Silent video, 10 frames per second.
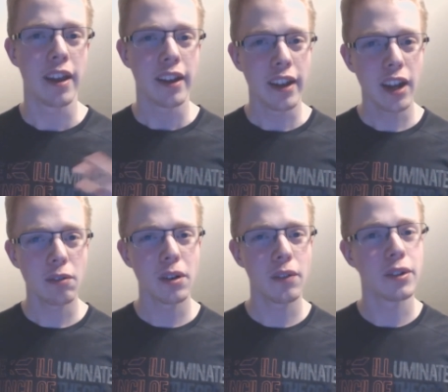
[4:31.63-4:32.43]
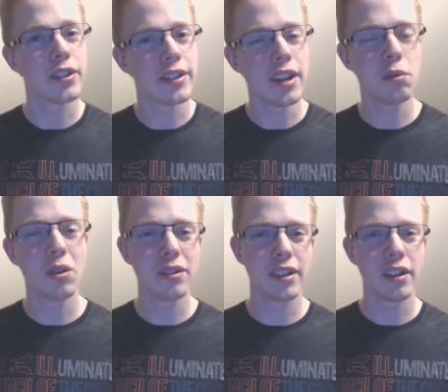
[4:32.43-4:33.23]
Here, however, in the
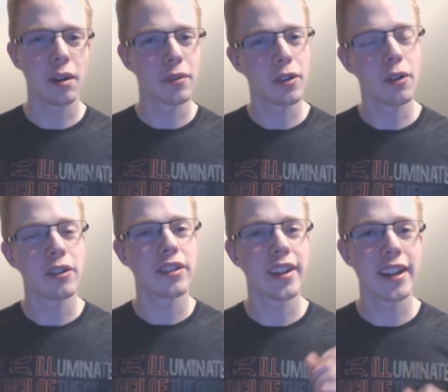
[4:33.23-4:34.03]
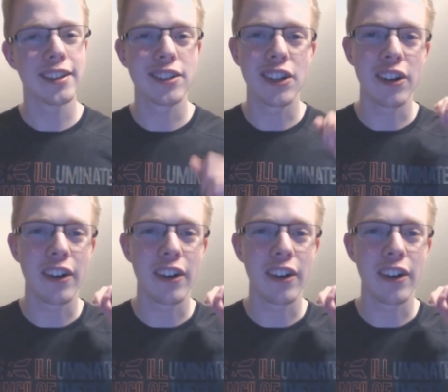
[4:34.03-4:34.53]
sequel, I'm sorry to say that there